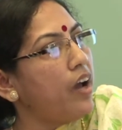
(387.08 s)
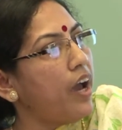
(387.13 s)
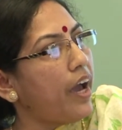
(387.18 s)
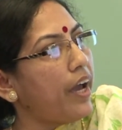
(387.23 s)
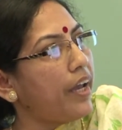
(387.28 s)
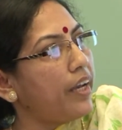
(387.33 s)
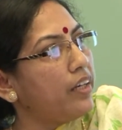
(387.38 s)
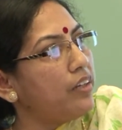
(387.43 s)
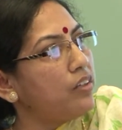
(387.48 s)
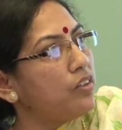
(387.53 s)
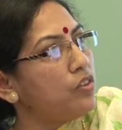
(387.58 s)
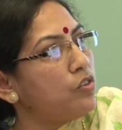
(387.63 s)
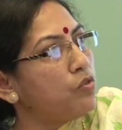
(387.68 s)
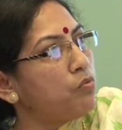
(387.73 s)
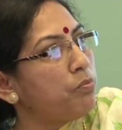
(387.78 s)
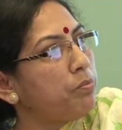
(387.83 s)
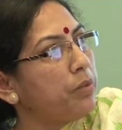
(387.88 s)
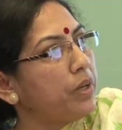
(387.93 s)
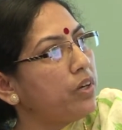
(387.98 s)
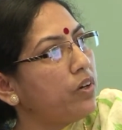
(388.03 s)
And
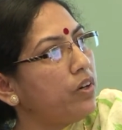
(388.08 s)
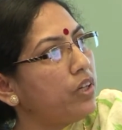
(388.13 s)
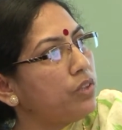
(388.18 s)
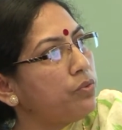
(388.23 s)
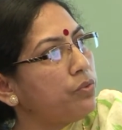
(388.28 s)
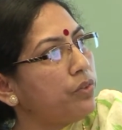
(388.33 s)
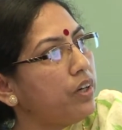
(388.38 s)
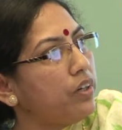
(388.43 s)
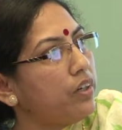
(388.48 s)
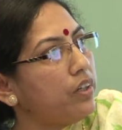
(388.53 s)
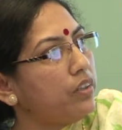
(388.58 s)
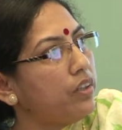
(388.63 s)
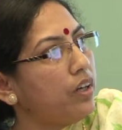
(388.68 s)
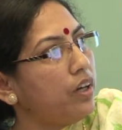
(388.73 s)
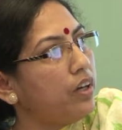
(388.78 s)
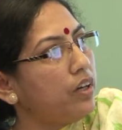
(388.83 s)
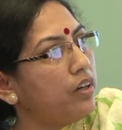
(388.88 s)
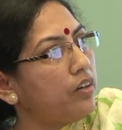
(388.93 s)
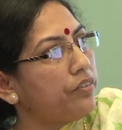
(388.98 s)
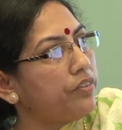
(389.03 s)
because
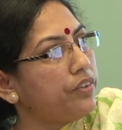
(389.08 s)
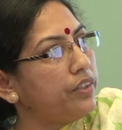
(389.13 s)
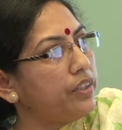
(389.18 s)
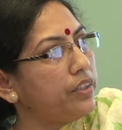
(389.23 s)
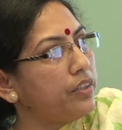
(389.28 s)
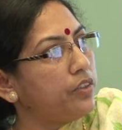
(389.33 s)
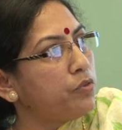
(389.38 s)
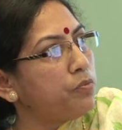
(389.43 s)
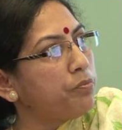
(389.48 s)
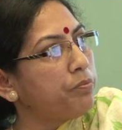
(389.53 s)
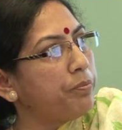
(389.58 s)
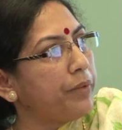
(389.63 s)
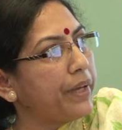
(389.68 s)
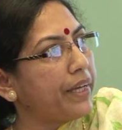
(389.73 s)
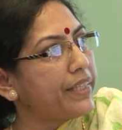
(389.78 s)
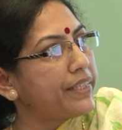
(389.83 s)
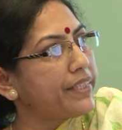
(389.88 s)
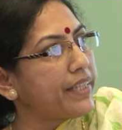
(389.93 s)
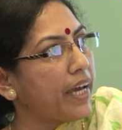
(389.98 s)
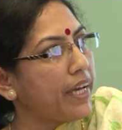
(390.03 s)
of the
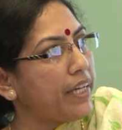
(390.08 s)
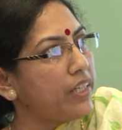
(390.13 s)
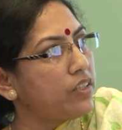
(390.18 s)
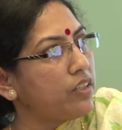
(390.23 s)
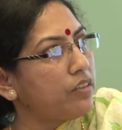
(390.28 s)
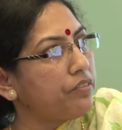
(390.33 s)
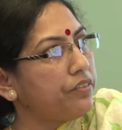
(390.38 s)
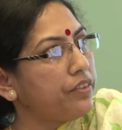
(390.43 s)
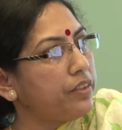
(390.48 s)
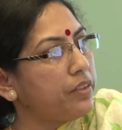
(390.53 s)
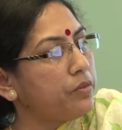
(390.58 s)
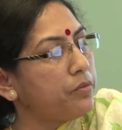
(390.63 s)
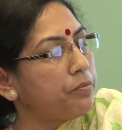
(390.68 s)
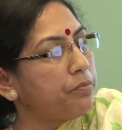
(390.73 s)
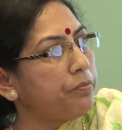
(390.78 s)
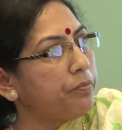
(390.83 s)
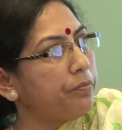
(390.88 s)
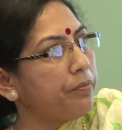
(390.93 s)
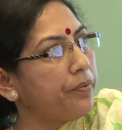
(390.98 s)
big size of the